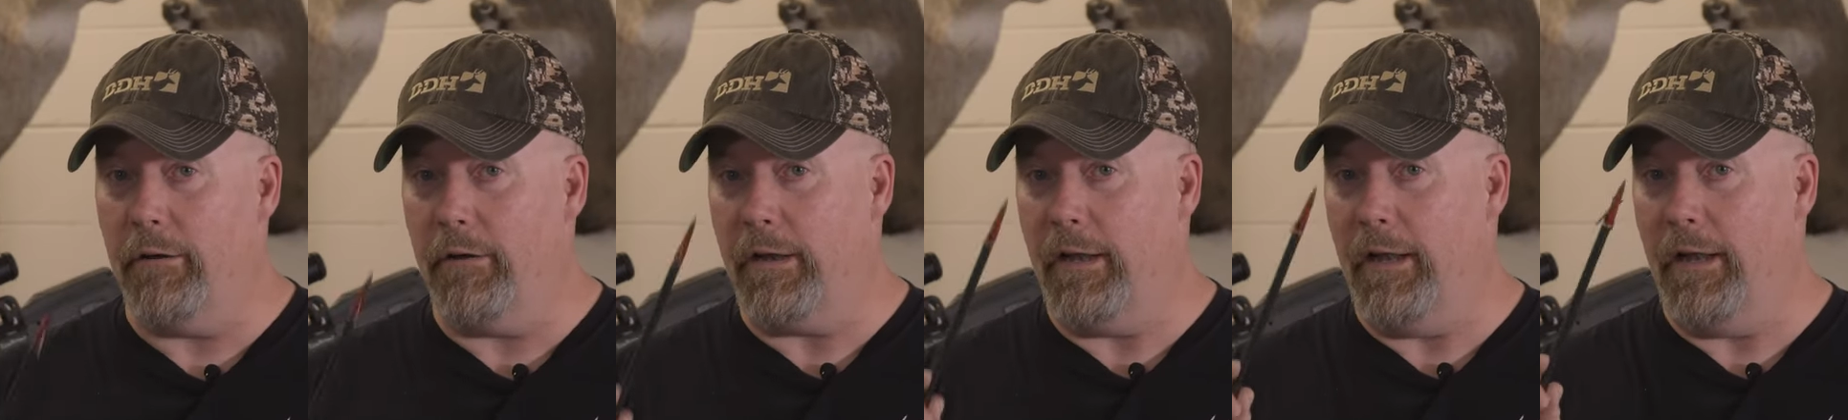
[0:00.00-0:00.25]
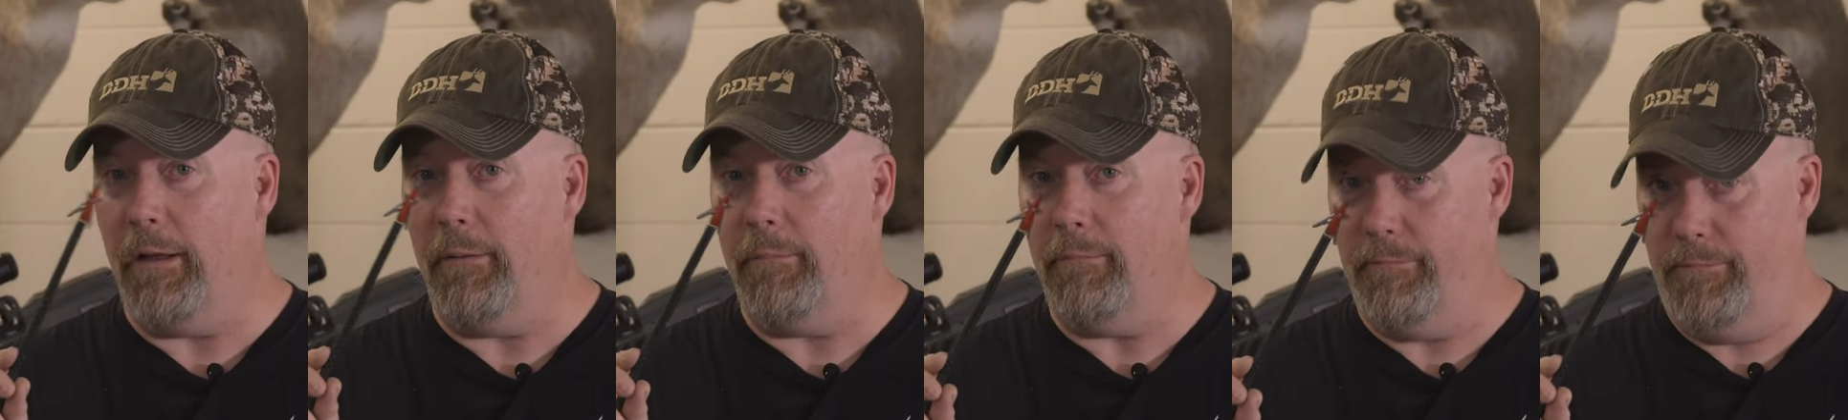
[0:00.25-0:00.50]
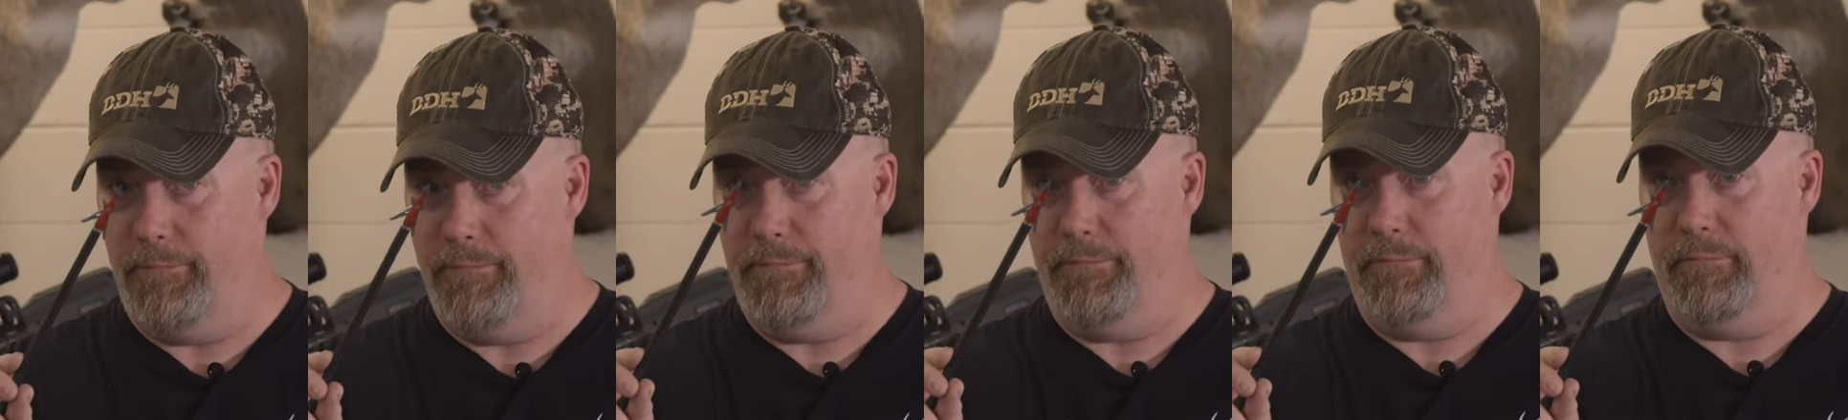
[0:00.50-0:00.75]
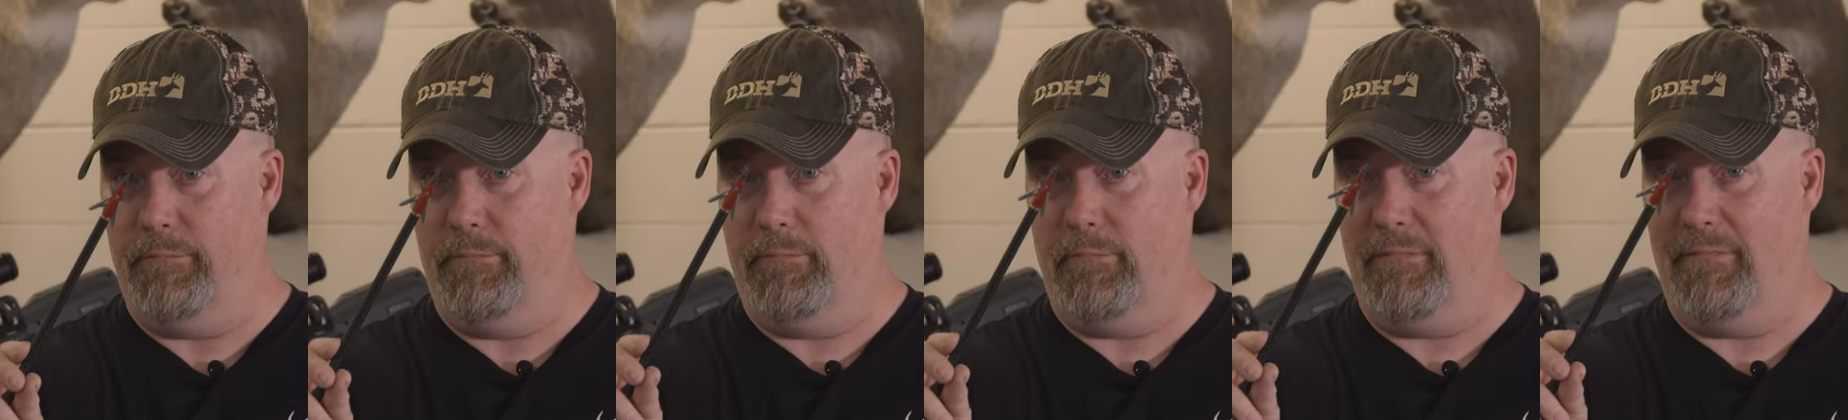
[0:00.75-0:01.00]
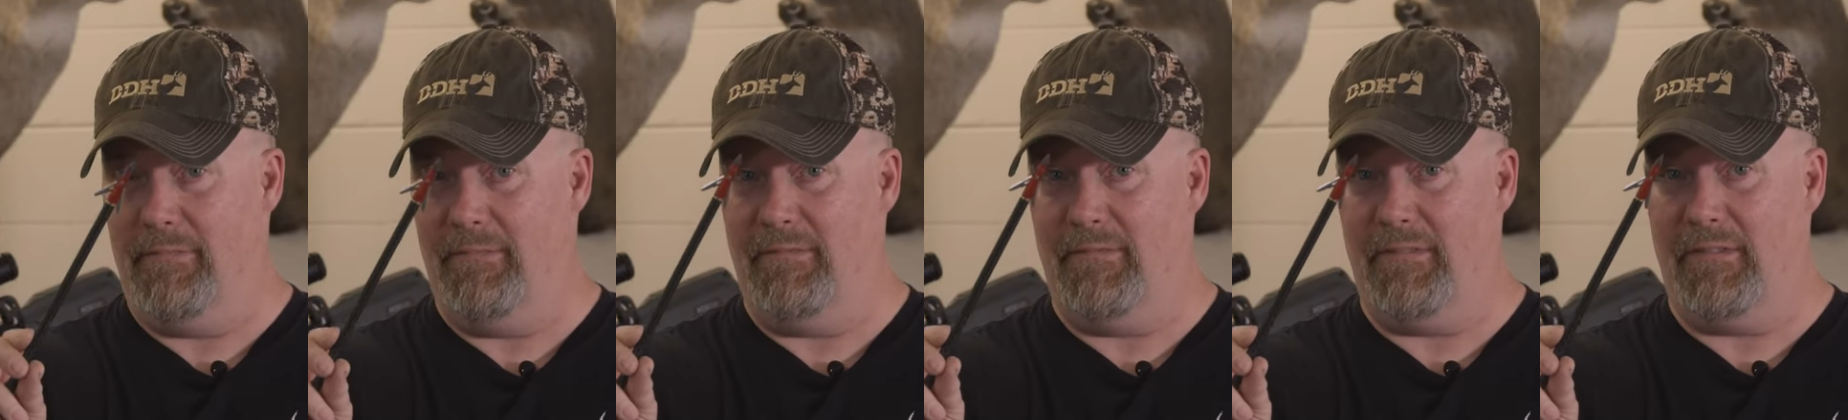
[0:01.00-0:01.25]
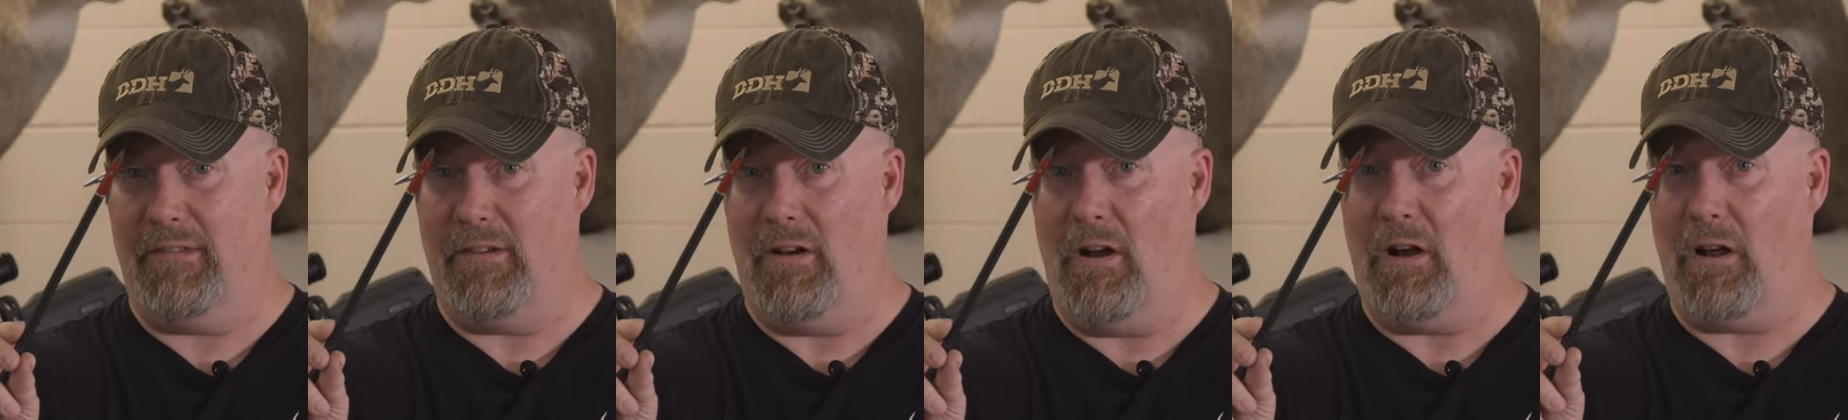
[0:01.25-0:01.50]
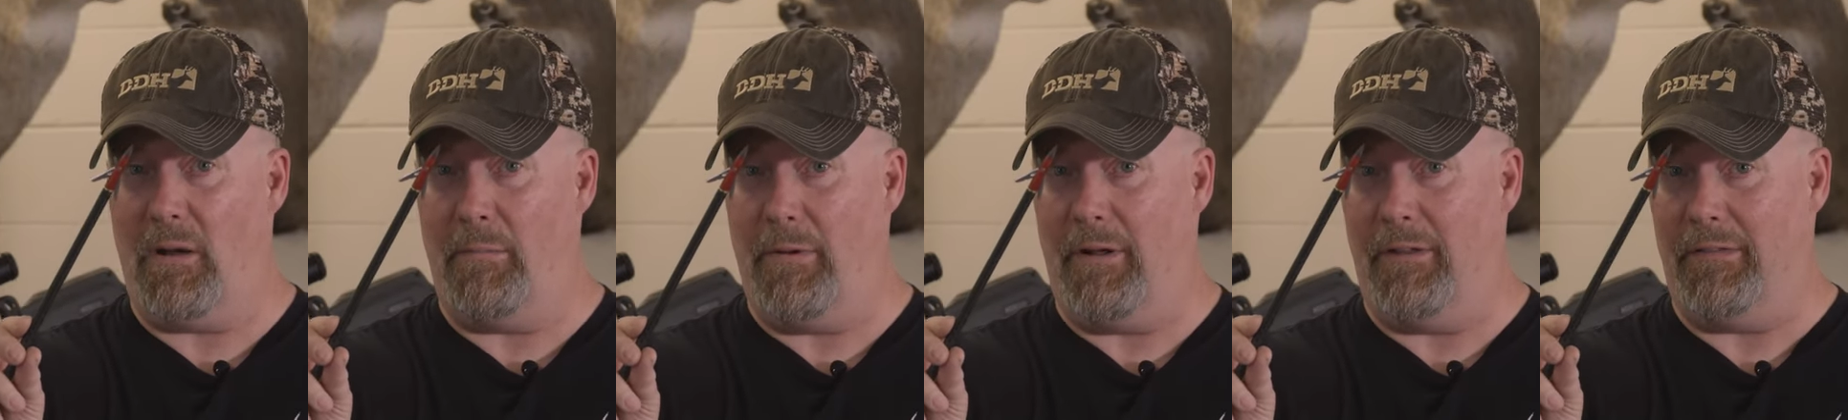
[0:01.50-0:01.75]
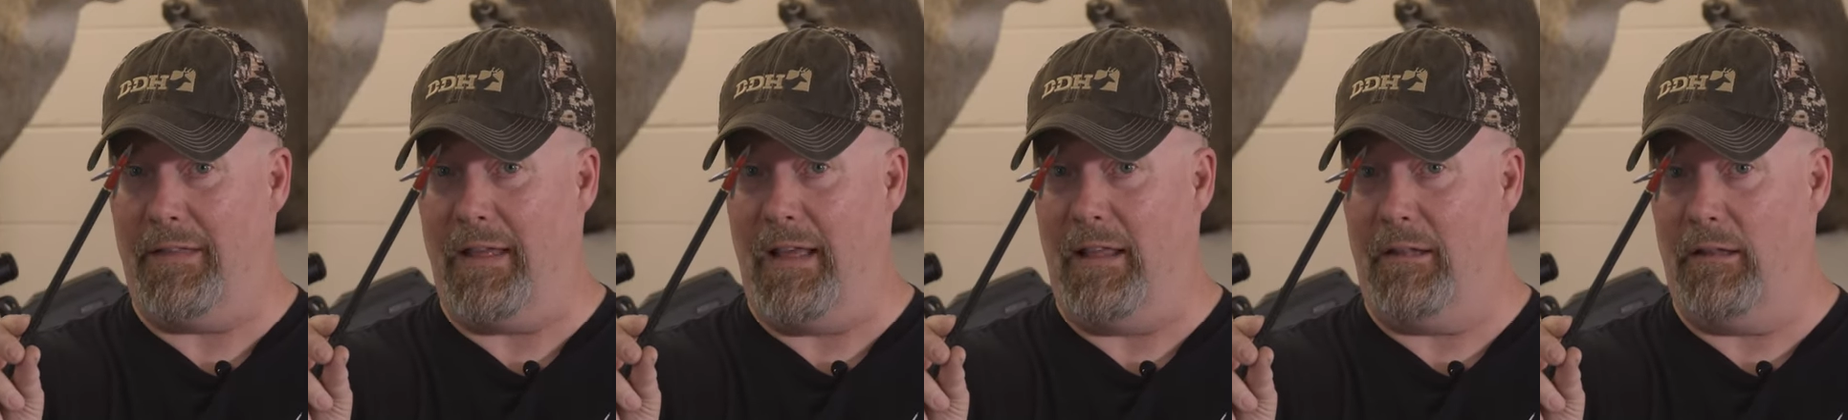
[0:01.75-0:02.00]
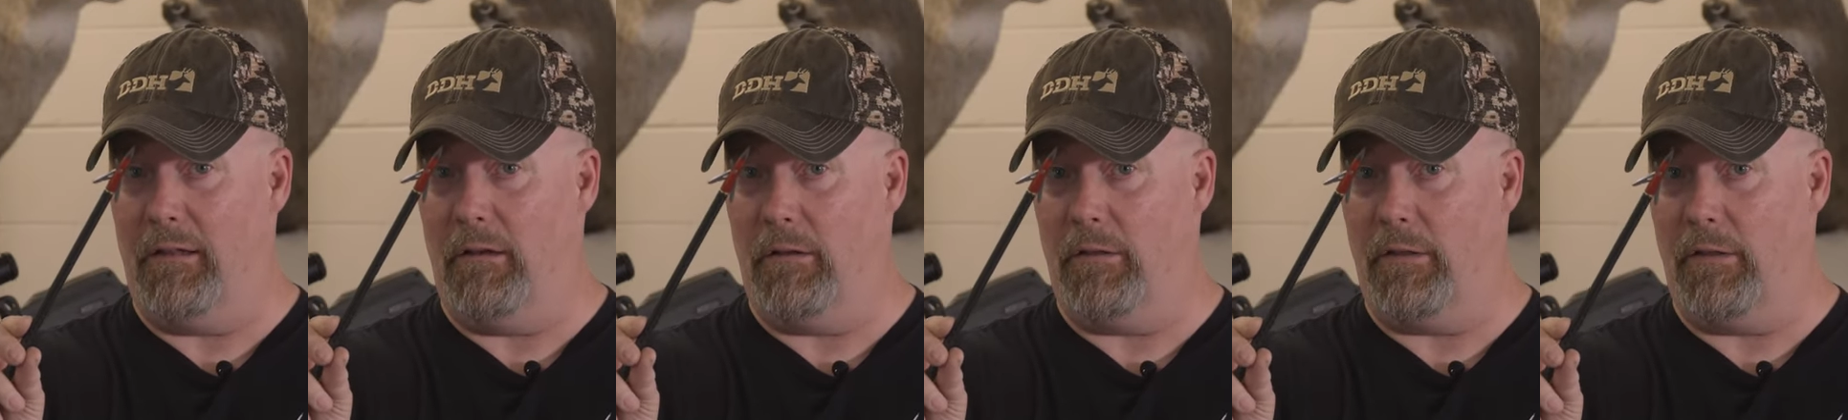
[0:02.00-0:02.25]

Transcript: camp, talk about that little